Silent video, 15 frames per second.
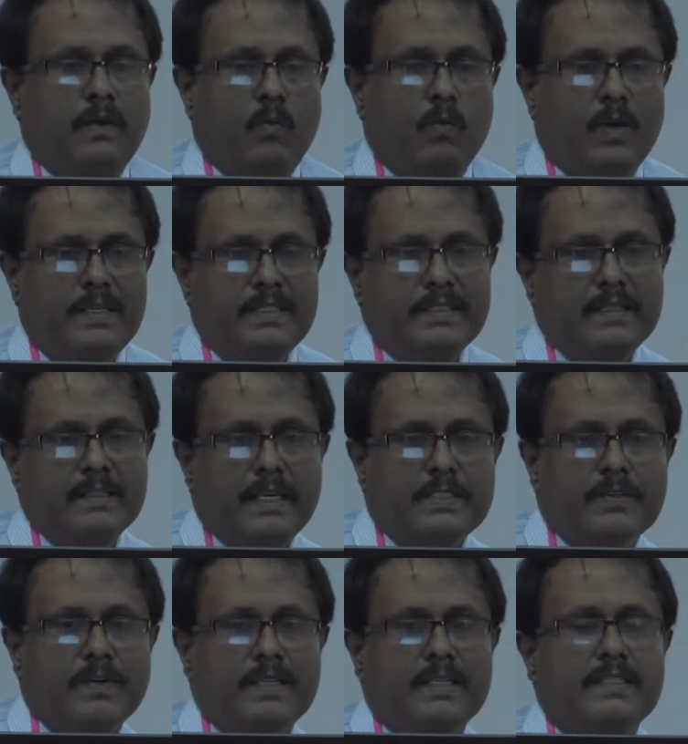What is the
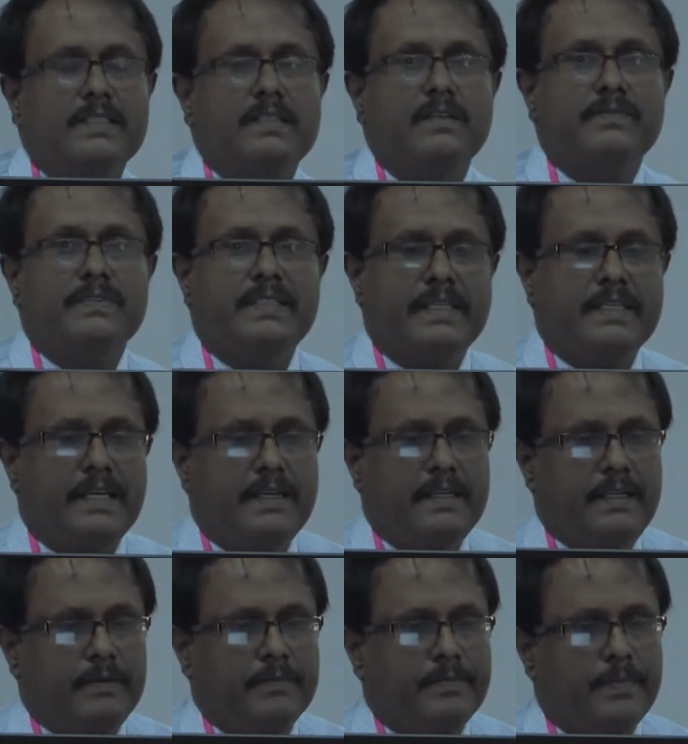natural history of CKD?